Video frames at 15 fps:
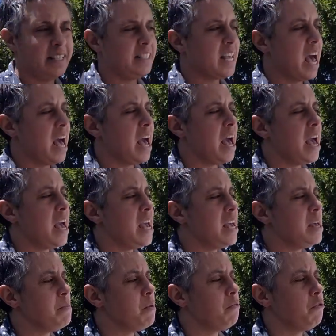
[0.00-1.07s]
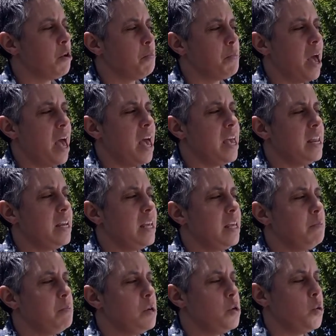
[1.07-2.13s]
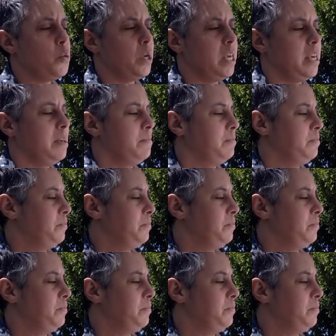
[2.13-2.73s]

Time for Bed Miyuki.